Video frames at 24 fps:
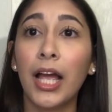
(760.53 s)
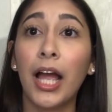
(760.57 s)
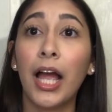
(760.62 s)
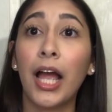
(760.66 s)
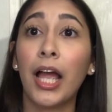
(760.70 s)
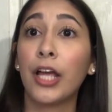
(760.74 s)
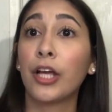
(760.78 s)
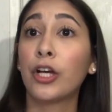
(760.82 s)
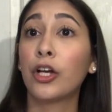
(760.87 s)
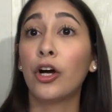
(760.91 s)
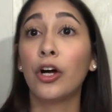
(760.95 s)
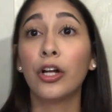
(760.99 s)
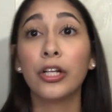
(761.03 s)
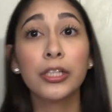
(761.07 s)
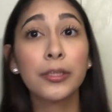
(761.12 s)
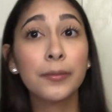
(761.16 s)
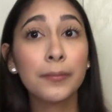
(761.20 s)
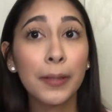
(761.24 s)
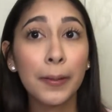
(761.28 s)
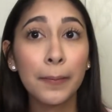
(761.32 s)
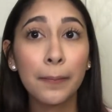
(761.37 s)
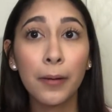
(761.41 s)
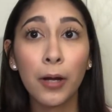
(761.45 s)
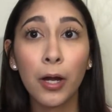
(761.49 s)
I called up
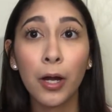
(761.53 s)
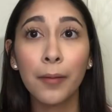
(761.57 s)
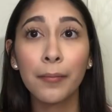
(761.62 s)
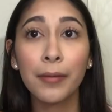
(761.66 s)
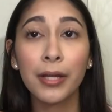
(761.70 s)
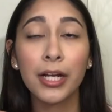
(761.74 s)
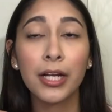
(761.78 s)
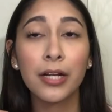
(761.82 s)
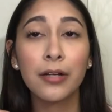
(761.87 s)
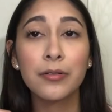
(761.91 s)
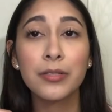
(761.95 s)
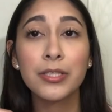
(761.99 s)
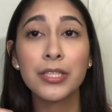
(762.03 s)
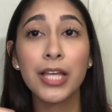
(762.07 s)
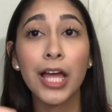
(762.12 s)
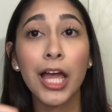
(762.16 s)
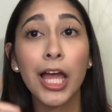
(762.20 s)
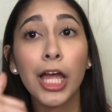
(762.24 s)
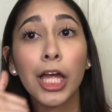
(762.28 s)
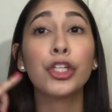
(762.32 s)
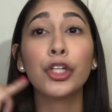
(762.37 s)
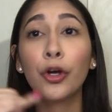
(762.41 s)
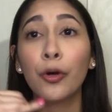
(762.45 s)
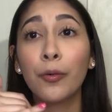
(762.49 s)
my mom and I was
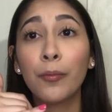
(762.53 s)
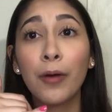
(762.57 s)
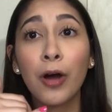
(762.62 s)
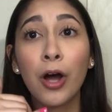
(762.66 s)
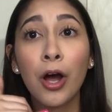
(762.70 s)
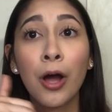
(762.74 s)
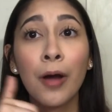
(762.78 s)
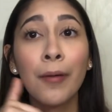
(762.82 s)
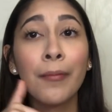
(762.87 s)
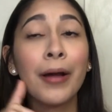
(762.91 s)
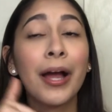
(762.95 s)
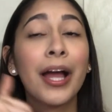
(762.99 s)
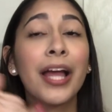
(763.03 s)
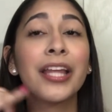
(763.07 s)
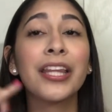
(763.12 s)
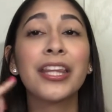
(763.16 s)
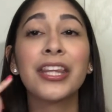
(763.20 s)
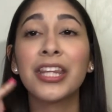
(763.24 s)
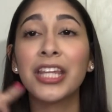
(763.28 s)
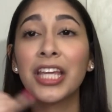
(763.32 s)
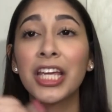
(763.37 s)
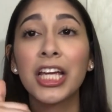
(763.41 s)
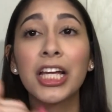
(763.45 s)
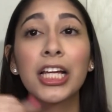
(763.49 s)
like, yo mom, I
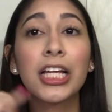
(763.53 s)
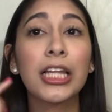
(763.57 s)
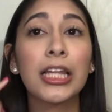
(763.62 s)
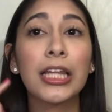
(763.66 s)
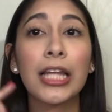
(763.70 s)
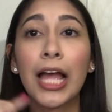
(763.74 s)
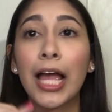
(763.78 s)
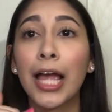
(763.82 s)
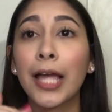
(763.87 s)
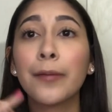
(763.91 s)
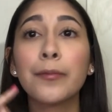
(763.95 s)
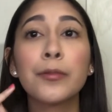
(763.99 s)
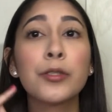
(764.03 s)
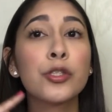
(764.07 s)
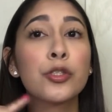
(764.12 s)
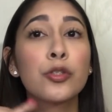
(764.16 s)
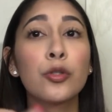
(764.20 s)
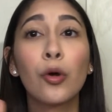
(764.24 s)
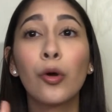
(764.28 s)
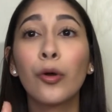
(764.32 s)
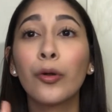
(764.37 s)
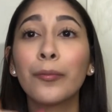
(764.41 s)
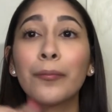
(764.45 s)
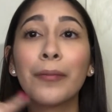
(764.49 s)
think Lime
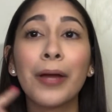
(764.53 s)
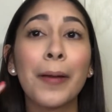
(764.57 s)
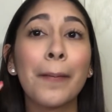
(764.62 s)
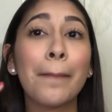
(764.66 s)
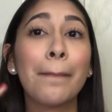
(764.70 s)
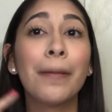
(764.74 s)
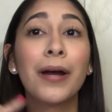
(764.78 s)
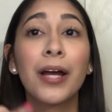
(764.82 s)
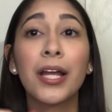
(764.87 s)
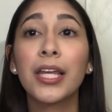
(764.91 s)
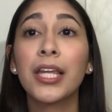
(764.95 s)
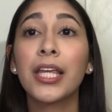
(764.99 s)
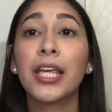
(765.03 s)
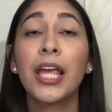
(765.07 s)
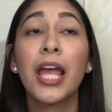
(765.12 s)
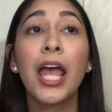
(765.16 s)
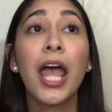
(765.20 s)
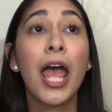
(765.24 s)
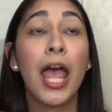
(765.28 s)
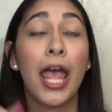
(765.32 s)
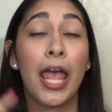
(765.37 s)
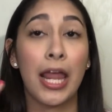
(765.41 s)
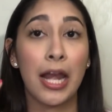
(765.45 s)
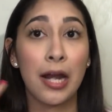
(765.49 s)
stole my money.
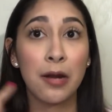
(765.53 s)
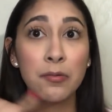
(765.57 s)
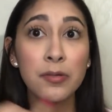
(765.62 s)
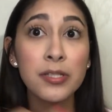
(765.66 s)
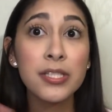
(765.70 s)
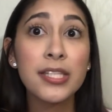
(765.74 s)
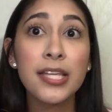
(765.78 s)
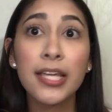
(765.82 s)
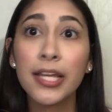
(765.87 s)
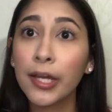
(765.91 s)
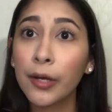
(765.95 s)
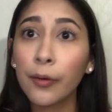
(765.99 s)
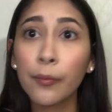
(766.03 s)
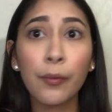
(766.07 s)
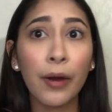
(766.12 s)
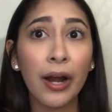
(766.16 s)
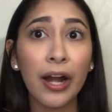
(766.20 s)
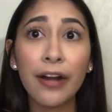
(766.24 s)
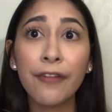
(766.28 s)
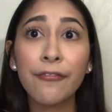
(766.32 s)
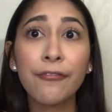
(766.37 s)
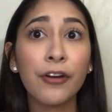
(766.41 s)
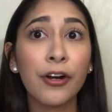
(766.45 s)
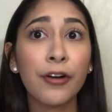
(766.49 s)
And I was saying it
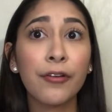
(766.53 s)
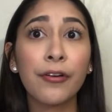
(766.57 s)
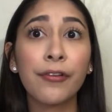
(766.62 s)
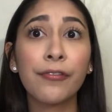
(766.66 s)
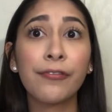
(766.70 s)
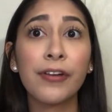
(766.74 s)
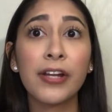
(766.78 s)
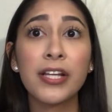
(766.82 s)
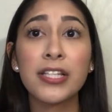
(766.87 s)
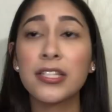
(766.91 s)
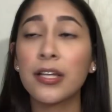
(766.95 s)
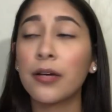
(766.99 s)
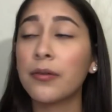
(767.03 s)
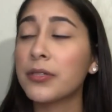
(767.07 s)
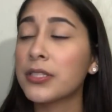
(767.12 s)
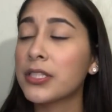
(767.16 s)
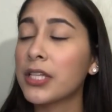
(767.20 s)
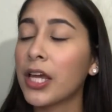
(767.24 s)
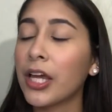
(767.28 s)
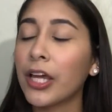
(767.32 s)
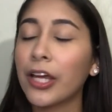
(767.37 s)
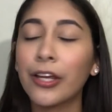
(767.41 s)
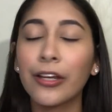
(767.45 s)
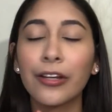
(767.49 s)
right in front of her face. I was
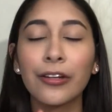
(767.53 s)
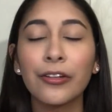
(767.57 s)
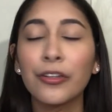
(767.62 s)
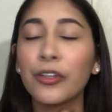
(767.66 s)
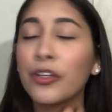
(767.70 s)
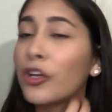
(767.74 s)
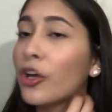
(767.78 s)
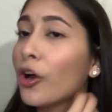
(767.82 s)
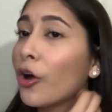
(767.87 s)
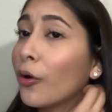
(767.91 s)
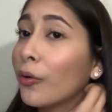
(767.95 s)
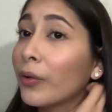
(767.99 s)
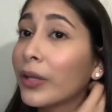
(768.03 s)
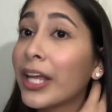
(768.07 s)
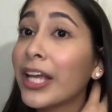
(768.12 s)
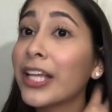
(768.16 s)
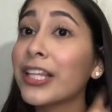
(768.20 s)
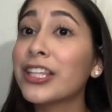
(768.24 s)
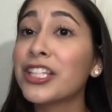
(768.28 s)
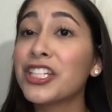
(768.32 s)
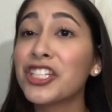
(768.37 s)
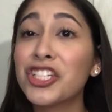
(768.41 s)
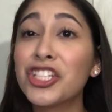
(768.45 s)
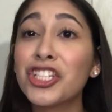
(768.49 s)
like, no,
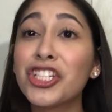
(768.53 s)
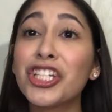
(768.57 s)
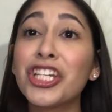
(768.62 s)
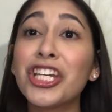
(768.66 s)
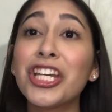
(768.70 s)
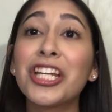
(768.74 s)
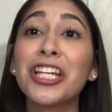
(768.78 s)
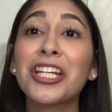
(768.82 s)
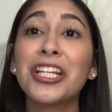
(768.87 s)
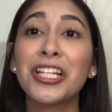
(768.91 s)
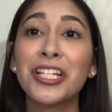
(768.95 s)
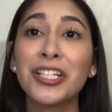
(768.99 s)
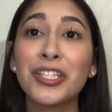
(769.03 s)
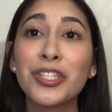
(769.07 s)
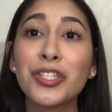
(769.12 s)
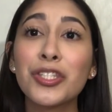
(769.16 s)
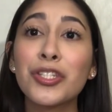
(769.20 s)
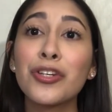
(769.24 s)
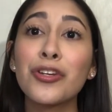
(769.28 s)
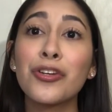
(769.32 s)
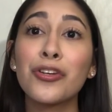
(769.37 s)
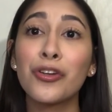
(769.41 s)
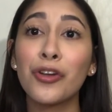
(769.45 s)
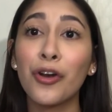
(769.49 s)
like, this chick needs
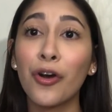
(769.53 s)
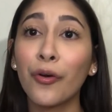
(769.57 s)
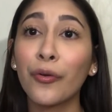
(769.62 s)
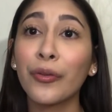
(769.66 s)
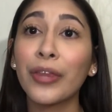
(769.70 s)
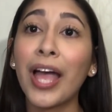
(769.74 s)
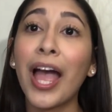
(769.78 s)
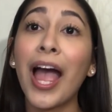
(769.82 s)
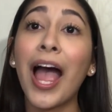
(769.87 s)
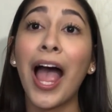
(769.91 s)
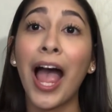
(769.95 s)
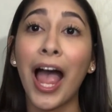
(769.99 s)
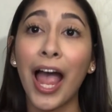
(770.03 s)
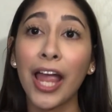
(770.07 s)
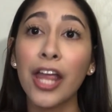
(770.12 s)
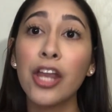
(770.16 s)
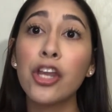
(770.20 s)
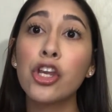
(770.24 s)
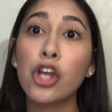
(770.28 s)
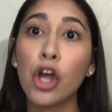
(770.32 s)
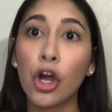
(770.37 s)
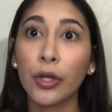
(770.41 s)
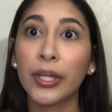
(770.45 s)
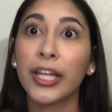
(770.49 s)
to know that I
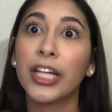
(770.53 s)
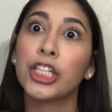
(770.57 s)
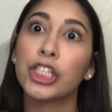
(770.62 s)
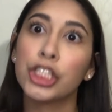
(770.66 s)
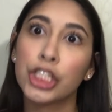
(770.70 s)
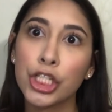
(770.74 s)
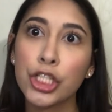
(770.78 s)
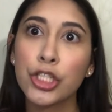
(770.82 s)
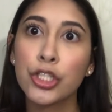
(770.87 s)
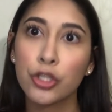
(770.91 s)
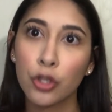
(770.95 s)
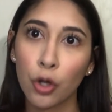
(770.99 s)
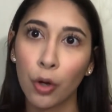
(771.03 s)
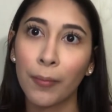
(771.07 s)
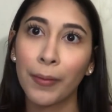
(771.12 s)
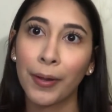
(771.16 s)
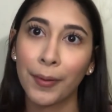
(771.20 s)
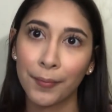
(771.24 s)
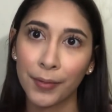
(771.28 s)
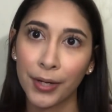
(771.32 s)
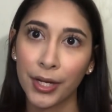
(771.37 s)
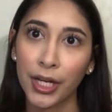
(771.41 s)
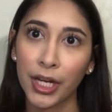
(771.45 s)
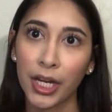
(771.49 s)
know that she stole
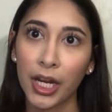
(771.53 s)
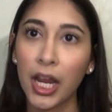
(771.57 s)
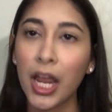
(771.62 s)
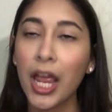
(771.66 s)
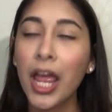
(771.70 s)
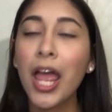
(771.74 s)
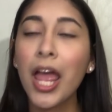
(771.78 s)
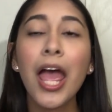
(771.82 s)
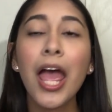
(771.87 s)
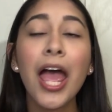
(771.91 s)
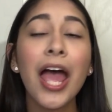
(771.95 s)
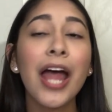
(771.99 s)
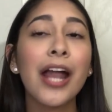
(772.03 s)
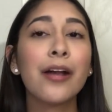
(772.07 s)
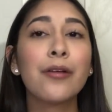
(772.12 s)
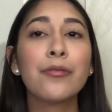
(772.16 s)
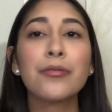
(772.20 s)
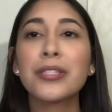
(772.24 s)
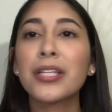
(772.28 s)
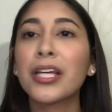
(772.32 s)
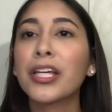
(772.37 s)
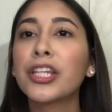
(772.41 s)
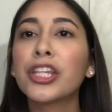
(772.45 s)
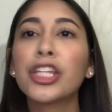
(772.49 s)
my money. And I
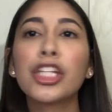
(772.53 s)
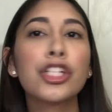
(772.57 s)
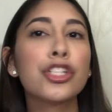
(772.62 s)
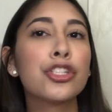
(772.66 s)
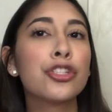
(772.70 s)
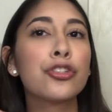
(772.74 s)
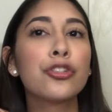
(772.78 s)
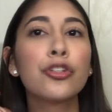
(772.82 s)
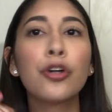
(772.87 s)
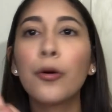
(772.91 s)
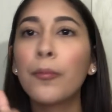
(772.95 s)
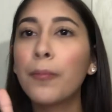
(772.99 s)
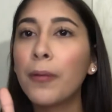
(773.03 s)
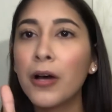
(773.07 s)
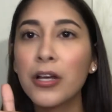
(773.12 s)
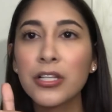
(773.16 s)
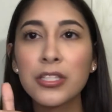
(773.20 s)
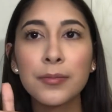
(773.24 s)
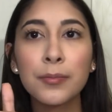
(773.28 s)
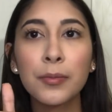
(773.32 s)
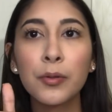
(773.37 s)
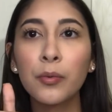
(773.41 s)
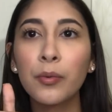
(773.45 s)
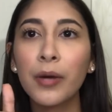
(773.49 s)
was like, there's no
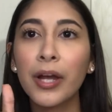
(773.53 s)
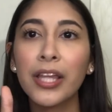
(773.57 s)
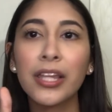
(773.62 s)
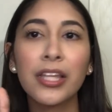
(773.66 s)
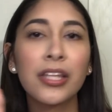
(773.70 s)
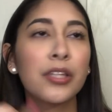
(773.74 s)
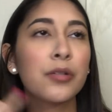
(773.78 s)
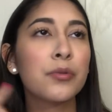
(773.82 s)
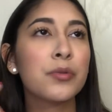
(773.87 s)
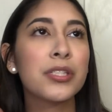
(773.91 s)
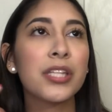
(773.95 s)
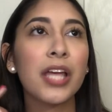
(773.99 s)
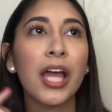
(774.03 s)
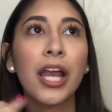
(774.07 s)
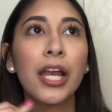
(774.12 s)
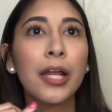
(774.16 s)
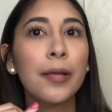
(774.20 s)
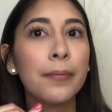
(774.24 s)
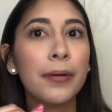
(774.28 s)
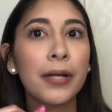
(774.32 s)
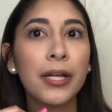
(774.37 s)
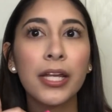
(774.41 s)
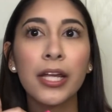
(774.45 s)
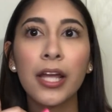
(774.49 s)
possible way that there was
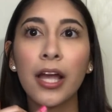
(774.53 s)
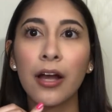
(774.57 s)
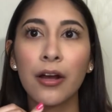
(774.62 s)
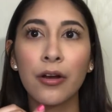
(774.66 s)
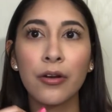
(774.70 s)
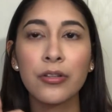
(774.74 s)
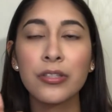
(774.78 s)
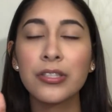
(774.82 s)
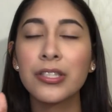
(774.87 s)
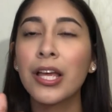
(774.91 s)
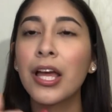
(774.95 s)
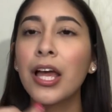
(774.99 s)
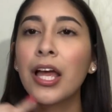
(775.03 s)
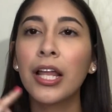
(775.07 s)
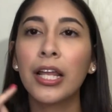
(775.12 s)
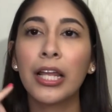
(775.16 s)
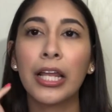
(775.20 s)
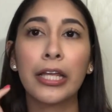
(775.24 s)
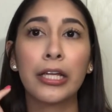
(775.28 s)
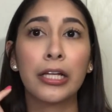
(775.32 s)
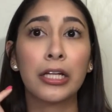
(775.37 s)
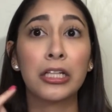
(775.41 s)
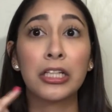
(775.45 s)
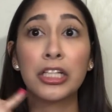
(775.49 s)
anybody else,
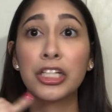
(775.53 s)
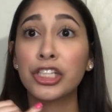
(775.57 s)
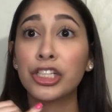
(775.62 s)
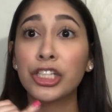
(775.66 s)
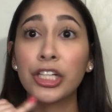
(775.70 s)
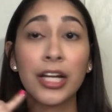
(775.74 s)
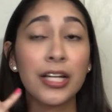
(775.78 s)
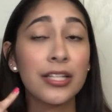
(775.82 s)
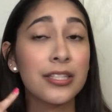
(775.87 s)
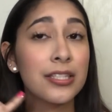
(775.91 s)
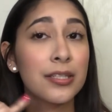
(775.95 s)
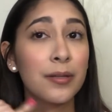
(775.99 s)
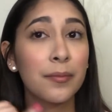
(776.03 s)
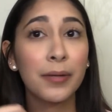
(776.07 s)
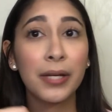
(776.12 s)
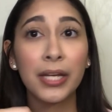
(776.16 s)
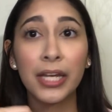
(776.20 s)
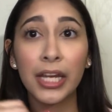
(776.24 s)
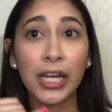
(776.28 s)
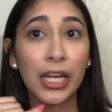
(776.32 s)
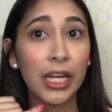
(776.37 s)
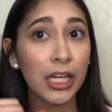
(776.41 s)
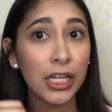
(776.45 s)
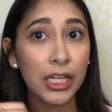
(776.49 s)
like, unless she had
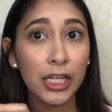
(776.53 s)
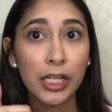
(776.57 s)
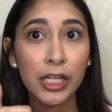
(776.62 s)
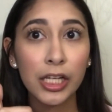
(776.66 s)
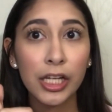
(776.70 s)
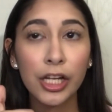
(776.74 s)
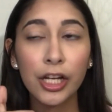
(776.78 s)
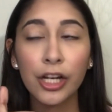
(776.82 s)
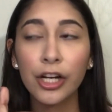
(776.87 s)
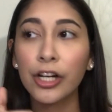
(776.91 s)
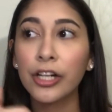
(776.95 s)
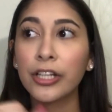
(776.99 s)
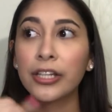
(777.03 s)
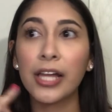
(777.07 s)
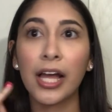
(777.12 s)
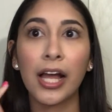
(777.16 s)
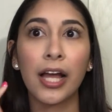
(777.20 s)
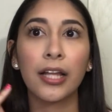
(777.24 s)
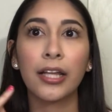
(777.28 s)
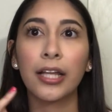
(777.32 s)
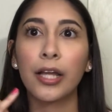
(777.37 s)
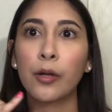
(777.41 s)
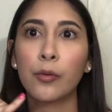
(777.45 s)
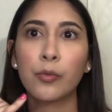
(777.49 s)
somebody in here
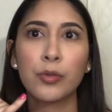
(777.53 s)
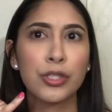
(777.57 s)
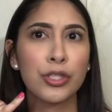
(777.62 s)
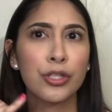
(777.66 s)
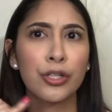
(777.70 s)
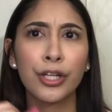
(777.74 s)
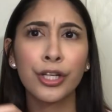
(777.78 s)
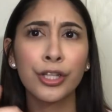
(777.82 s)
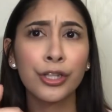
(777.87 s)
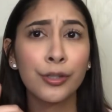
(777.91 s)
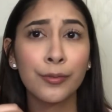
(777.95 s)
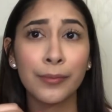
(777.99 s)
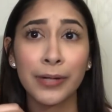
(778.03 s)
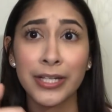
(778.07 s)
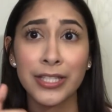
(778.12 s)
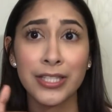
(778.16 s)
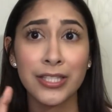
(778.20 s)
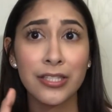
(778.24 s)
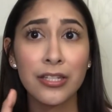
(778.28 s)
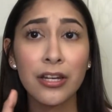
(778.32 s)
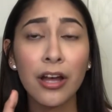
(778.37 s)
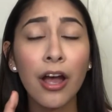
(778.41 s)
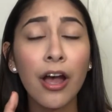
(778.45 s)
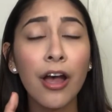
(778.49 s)
that, like, was looking through my
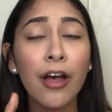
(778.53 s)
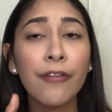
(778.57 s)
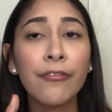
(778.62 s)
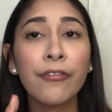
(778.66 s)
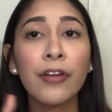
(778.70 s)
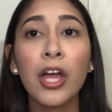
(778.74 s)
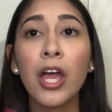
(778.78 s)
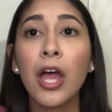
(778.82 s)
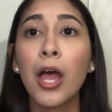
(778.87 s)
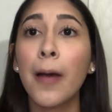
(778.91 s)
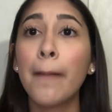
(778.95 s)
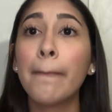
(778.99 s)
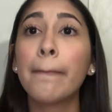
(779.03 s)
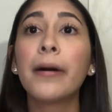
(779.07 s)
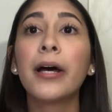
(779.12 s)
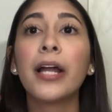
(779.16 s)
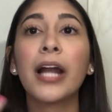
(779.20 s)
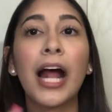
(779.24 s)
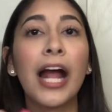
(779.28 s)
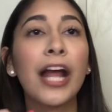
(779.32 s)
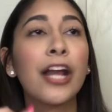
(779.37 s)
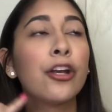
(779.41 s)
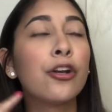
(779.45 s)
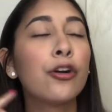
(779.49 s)
stuff.
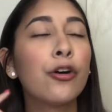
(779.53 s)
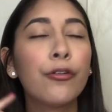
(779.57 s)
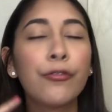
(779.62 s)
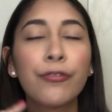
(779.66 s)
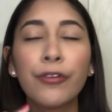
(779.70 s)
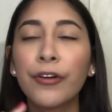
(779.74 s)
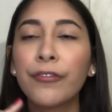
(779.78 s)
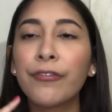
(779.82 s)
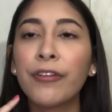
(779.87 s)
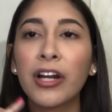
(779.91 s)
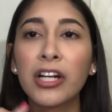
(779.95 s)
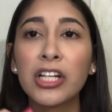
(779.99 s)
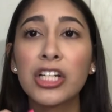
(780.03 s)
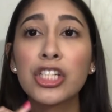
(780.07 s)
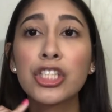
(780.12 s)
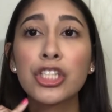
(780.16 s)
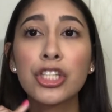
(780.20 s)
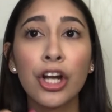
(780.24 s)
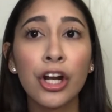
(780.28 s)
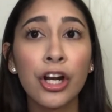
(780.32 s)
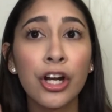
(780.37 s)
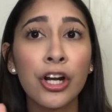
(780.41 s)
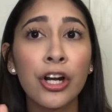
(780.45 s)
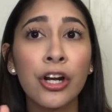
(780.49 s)
But I know for a fact
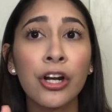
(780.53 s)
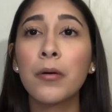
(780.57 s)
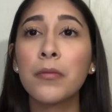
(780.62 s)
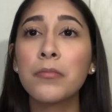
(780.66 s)
it's her.